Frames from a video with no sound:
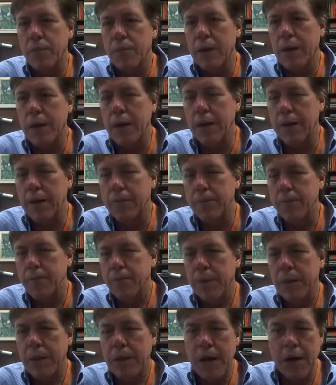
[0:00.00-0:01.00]
being
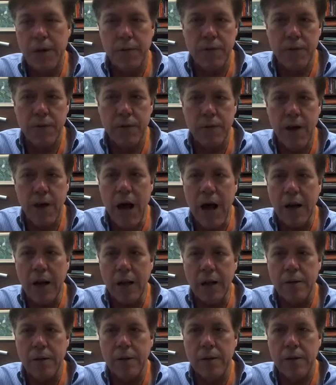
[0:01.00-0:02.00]
kind of a
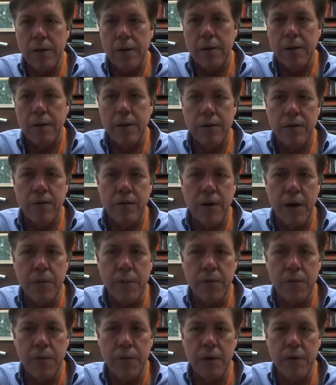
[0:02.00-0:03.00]
solid
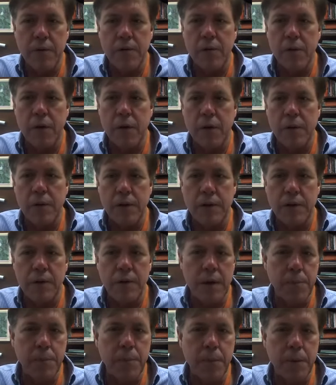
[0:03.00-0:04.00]
substance on the
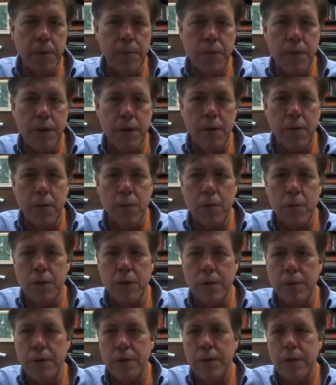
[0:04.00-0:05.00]
tip of the
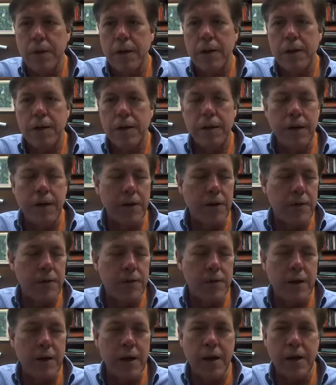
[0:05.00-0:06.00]
wooden
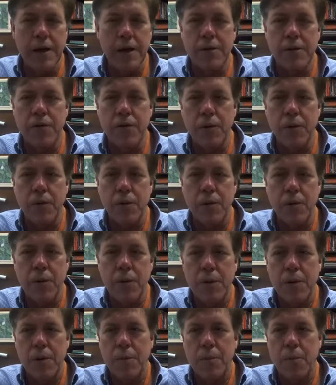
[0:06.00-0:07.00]
stick to
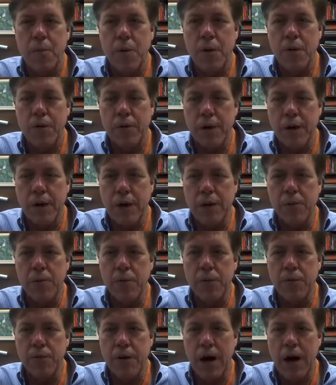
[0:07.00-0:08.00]
more of a
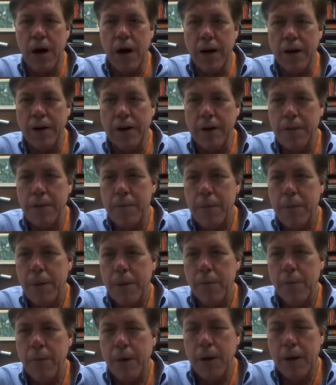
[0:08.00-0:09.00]
liquefied.
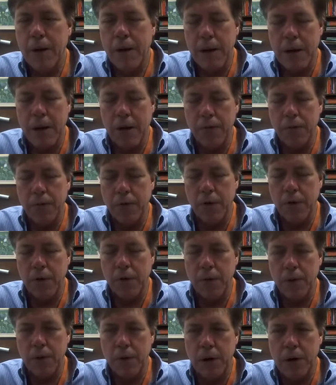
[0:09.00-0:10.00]
Well, if
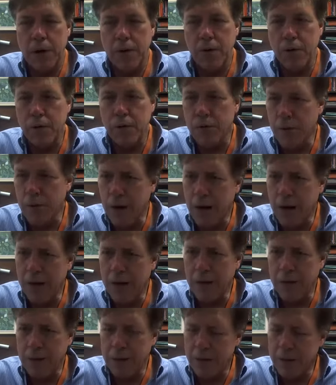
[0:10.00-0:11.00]
you're
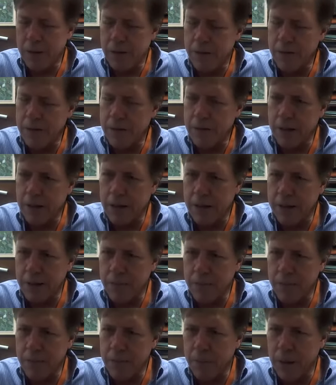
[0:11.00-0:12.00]
trying to get the
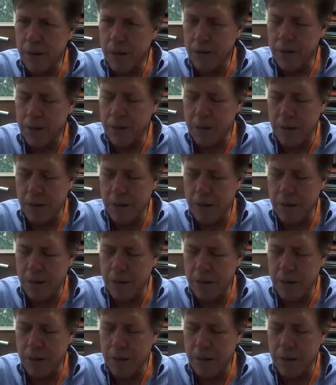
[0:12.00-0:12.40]
blood